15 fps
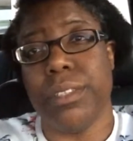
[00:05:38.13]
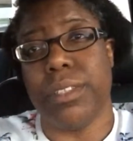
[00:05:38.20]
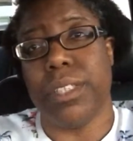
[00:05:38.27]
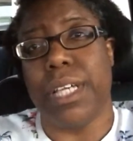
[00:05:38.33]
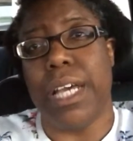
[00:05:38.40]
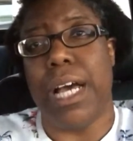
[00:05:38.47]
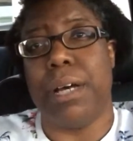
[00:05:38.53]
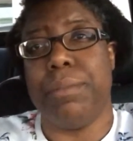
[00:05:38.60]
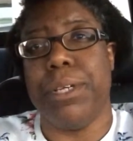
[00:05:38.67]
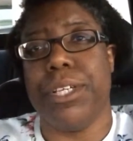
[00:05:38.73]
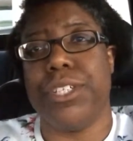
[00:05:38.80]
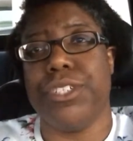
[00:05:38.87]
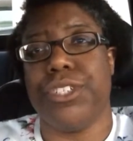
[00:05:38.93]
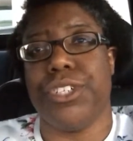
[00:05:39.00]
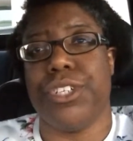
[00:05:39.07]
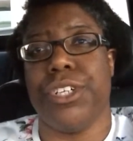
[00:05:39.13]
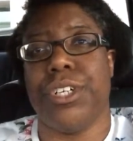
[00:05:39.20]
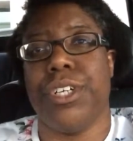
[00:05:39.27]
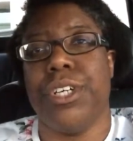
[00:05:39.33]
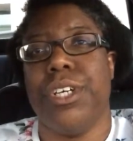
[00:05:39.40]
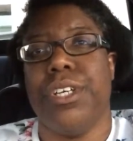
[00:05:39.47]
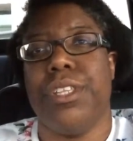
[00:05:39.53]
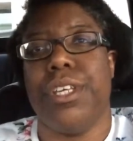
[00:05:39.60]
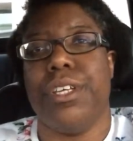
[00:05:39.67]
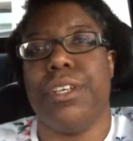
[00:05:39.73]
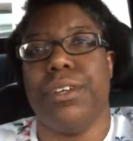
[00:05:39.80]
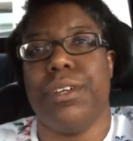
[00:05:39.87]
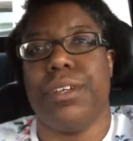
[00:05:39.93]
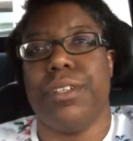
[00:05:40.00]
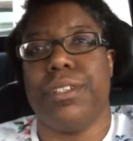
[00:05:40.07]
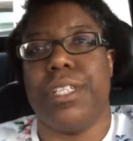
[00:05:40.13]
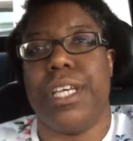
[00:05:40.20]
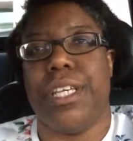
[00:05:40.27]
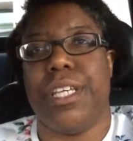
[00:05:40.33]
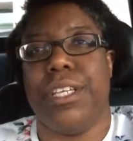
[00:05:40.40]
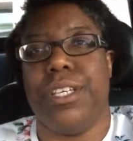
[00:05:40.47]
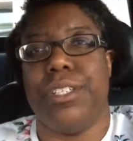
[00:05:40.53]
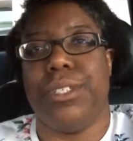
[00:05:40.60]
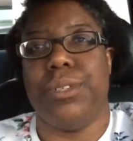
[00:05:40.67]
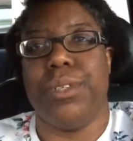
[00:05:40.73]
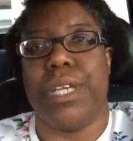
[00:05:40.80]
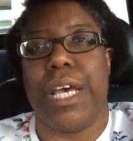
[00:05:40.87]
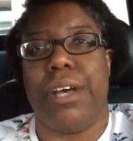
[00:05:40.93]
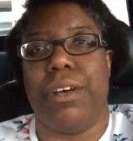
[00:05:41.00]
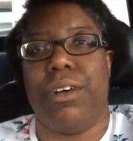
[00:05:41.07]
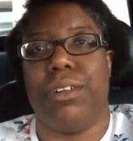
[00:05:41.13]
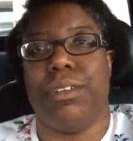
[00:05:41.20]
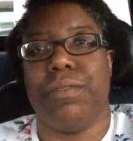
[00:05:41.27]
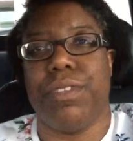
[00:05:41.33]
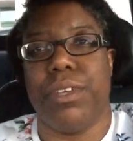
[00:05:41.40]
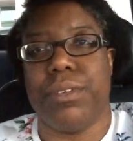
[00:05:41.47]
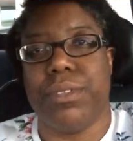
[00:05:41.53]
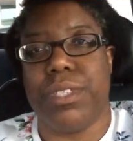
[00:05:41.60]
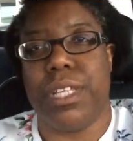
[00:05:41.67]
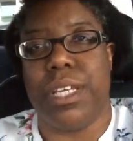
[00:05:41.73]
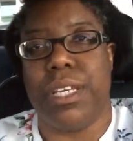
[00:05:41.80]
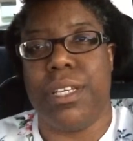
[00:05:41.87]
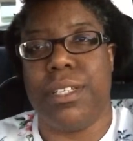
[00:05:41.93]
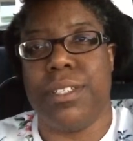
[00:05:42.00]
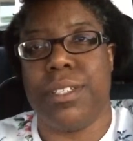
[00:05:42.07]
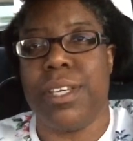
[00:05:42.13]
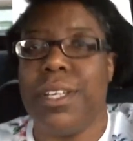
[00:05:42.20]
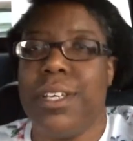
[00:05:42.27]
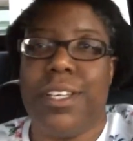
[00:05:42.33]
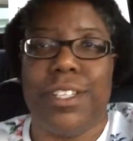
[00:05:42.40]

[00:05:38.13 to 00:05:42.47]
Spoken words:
So yeah, making sure that you're taking into account all of those things.